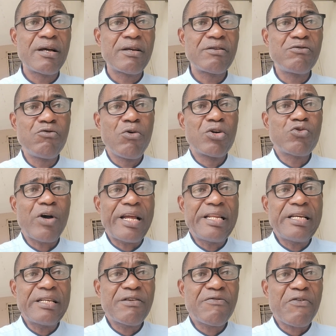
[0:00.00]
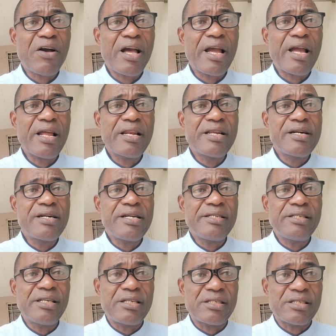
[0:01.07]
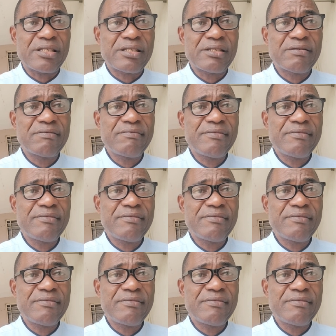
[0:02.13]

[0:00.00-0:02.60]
you want to identify the reasons